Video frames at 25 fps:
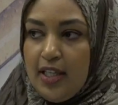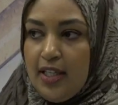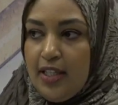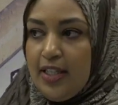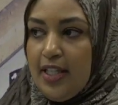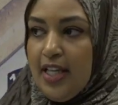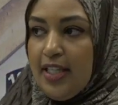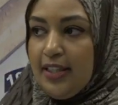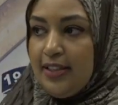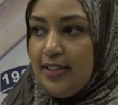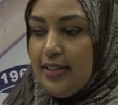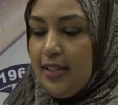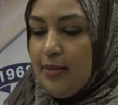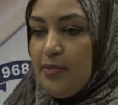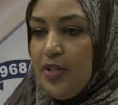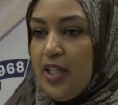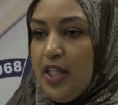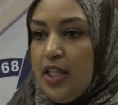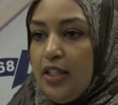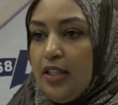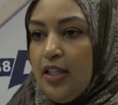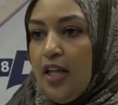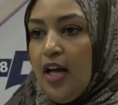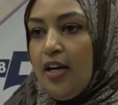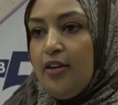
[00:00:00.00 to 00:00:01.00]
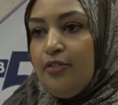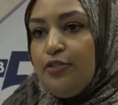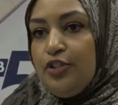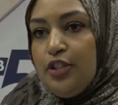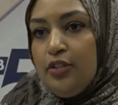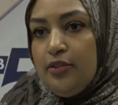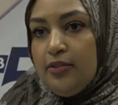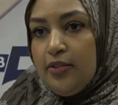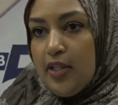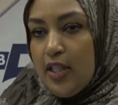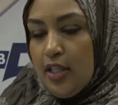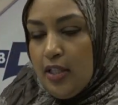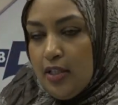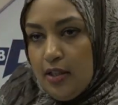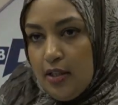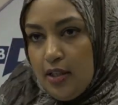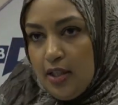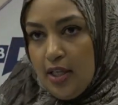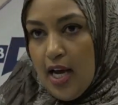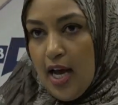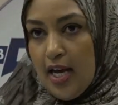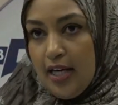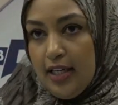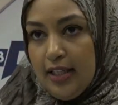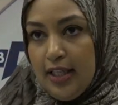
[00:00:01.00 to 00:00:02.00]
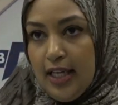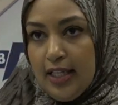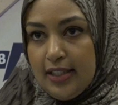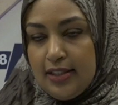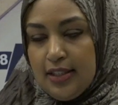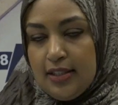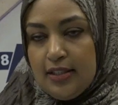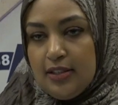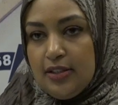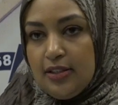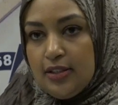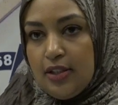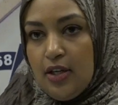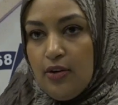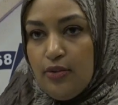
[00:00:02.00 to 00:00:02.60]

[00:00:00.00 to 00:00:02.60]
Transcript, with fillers: and that's something a lot of children and adolescents